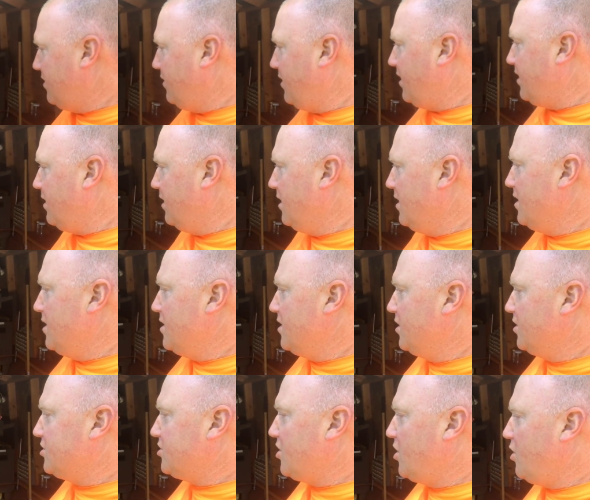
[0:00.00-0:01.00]
into it.
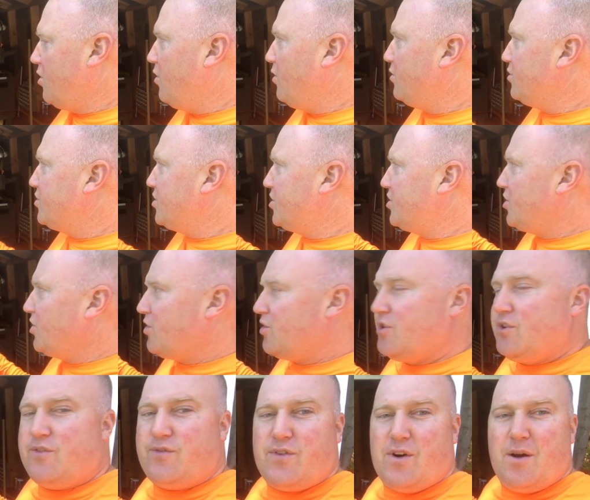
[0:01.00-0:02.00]
So to
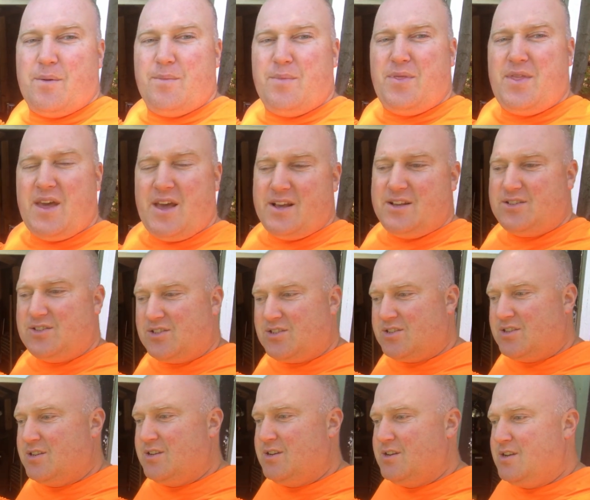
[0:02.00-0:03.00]
turn from
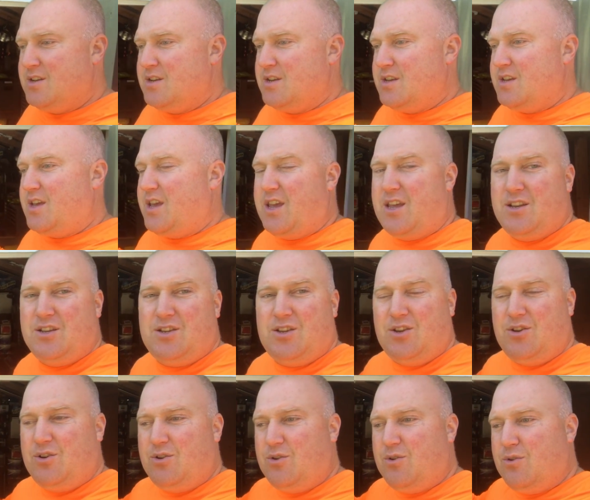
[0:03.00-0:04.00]
this
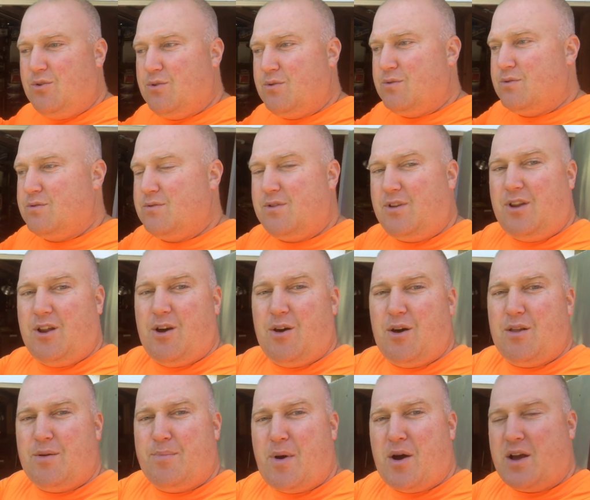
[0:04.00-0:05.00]
into, you
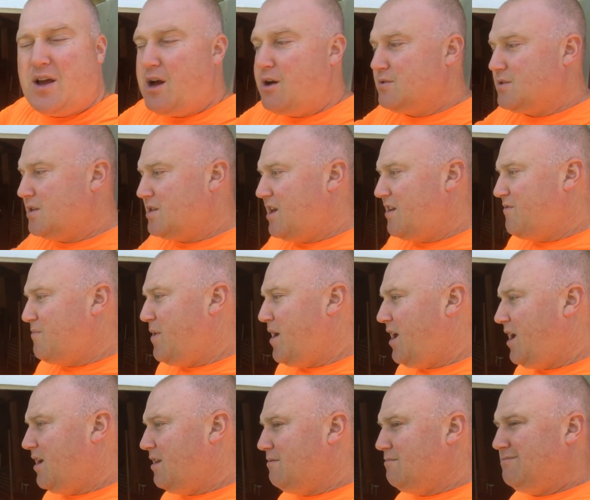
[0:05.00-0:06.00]
know, the bunkhouse that they've
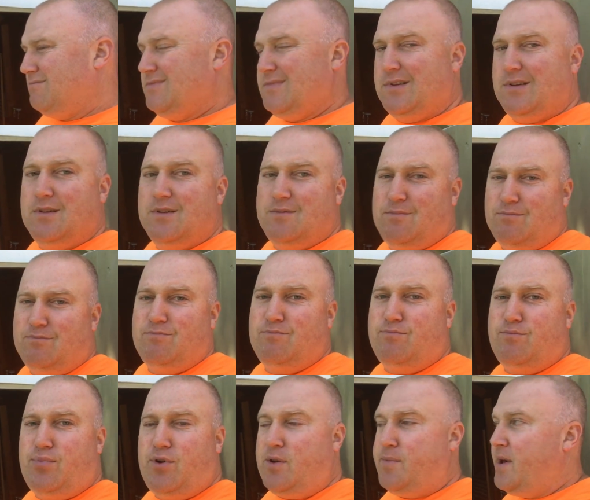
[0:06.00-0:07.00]
made,
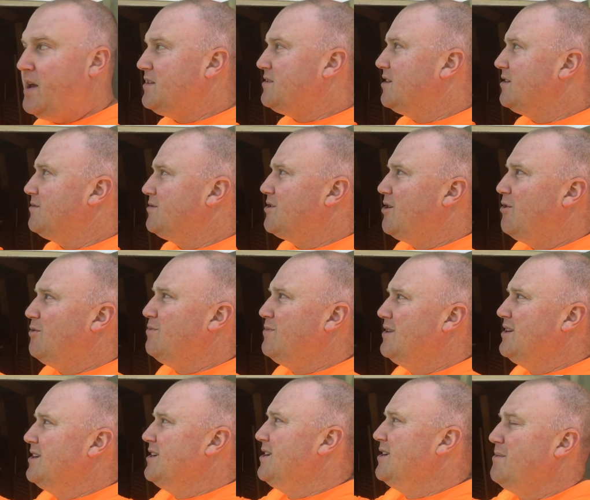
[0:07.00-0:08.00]
pretty amazing. So,
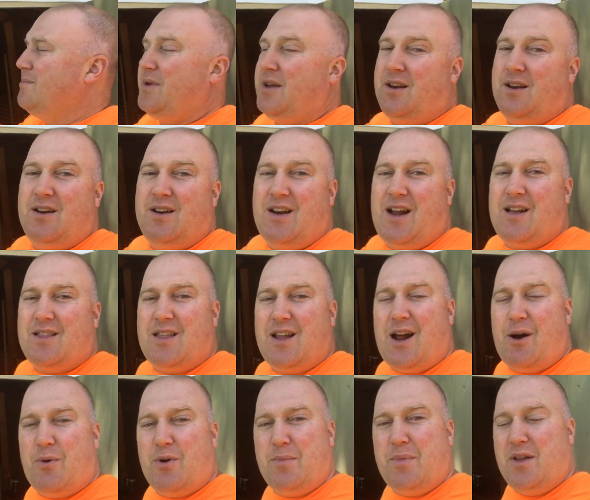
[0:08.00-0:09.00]
I mean, not
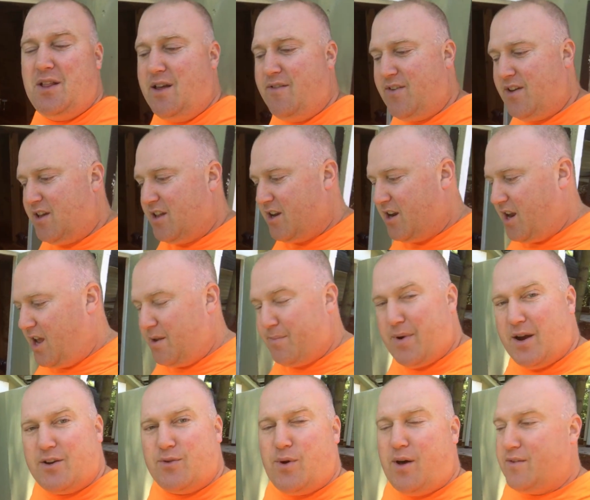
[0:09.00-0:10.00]
that I want to be living in an
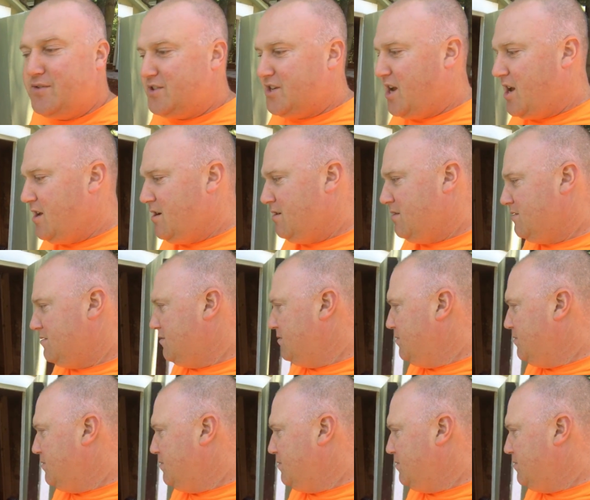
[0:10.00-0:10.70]
8x12 shed,